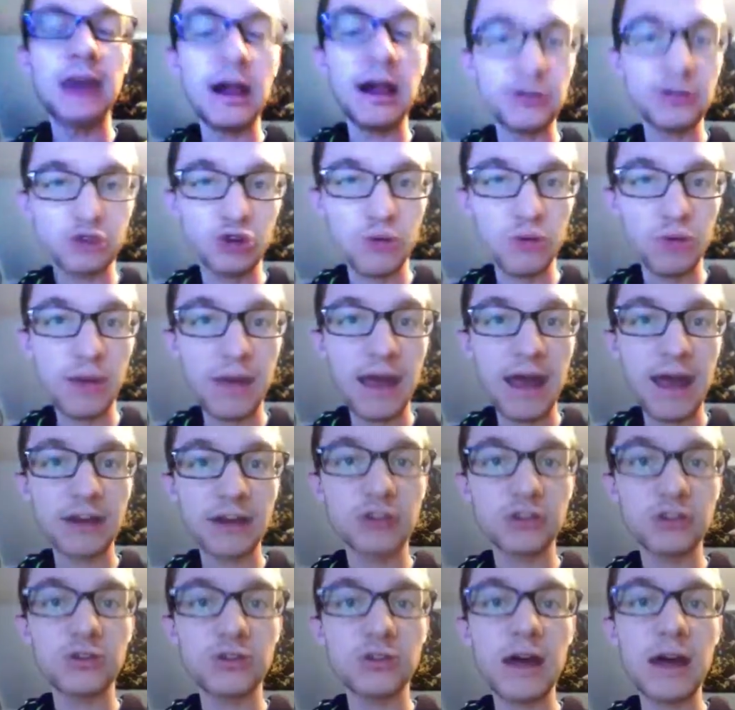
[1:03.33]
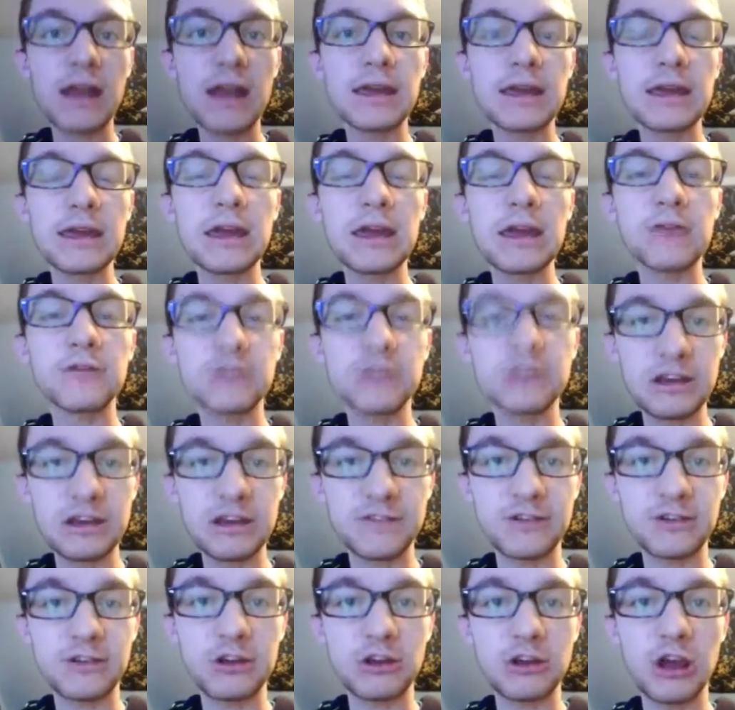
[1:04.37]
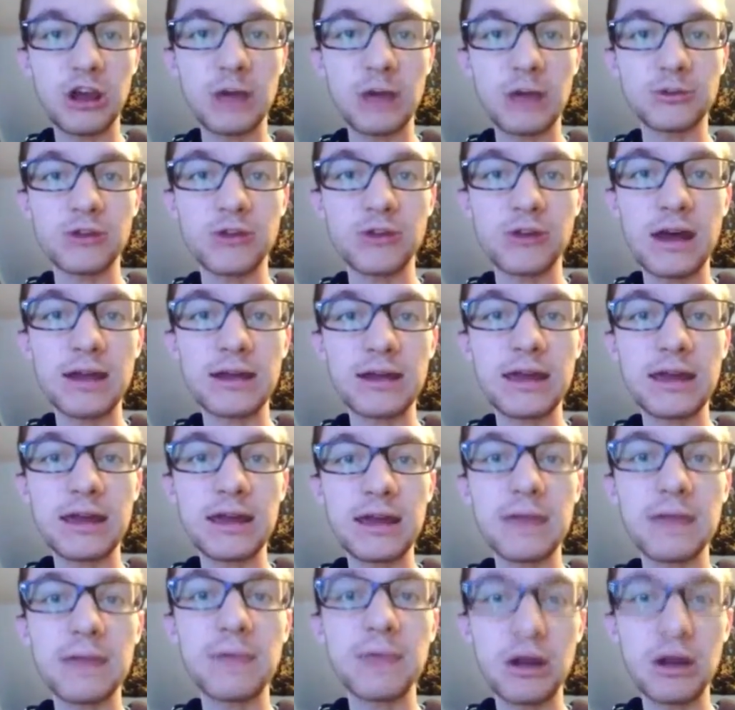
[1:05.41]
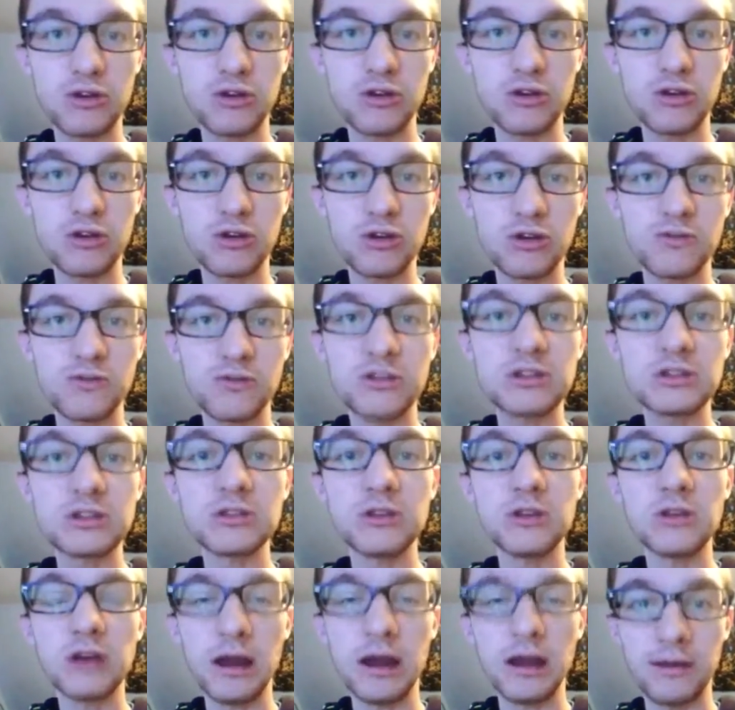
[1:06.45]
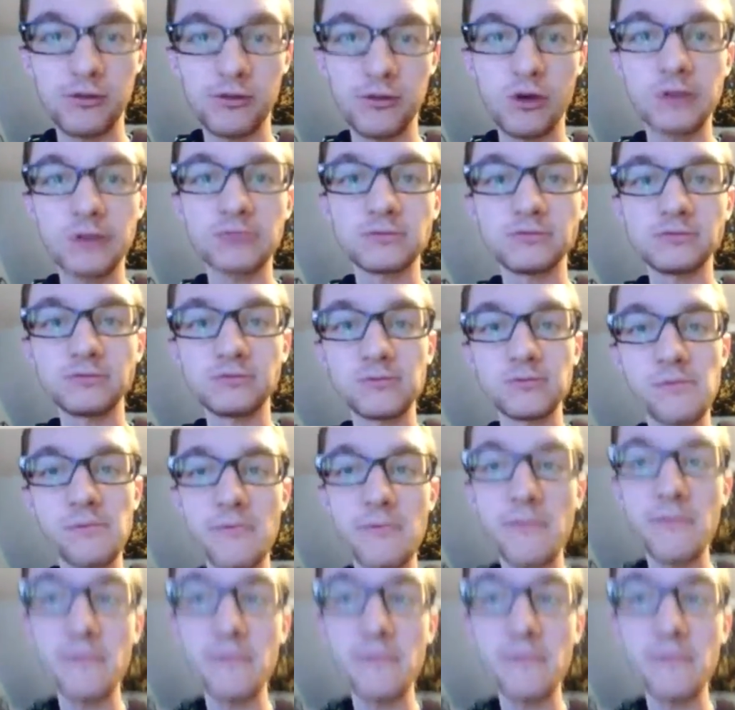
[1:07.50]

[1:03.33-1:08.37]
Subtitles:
Now let's go back to Riley KFD for New Hampshire. Riley, getting back over to you. Good night, everyone.